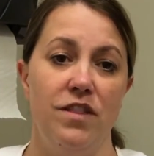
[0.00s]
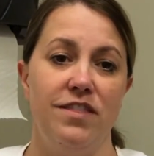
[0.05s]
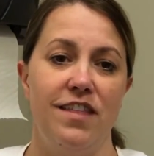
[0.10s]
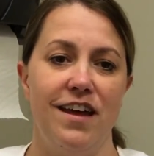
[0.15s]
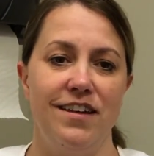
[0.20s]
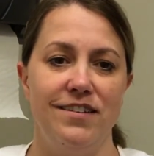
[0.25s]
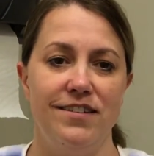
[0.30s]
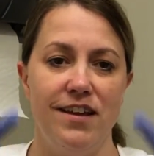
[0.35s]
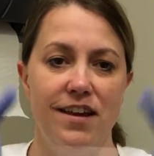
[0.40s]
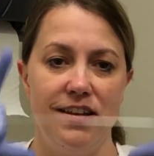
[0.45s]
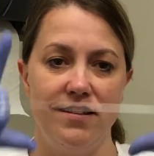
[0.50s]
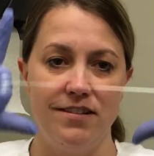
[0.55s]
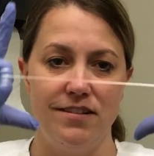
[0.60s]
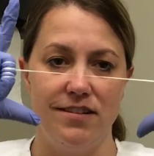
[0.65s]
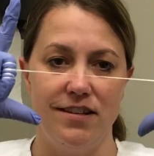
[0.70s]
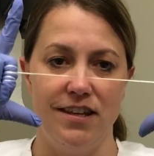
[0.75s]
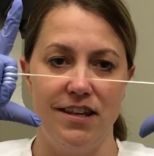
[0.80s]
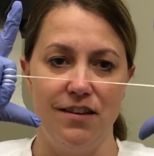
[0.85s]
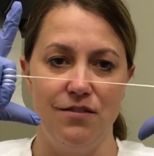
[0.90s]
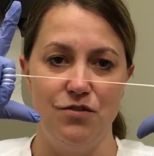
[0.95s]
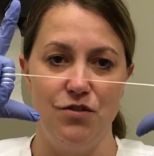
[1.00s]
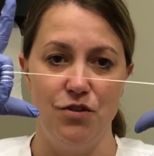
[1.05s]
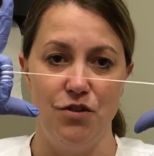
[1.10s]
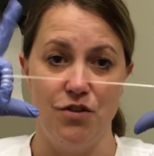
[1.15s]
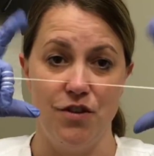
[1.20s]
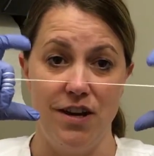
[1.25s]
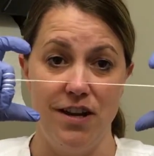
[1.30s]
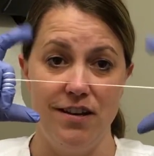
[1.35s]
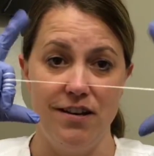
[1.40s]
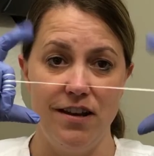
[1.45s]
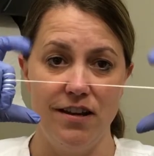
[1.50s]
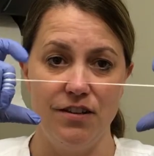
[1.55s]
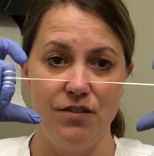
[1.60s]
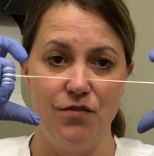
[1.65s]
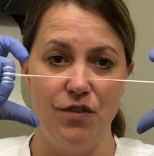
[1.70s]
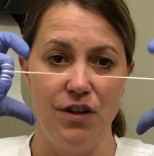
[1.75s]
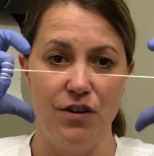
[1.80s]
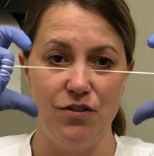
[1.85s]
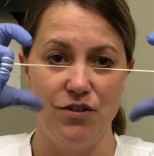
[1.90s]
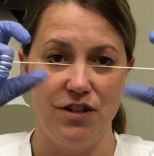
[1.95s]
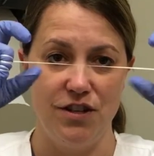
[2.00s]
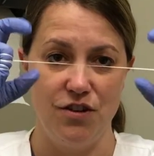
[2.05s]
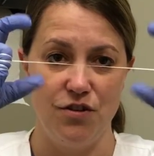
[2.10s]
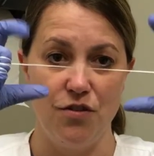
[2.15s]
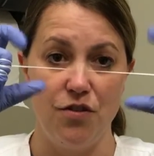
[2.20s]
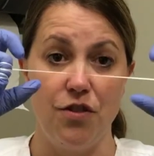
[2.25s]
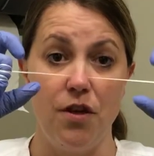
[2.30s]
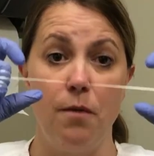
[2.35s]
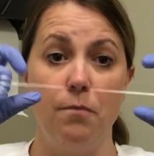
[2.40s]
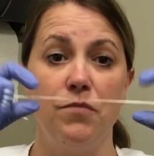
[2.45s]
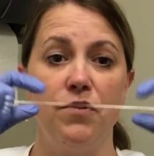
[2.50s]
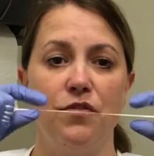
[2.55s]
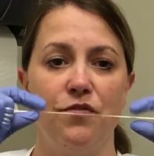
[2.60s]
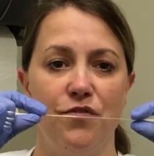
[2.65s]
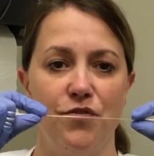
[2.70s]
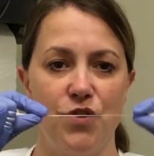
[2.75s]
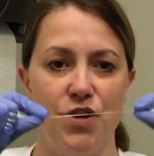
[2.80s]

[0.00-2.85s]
what that does is it gives you your index fingers and your thumbs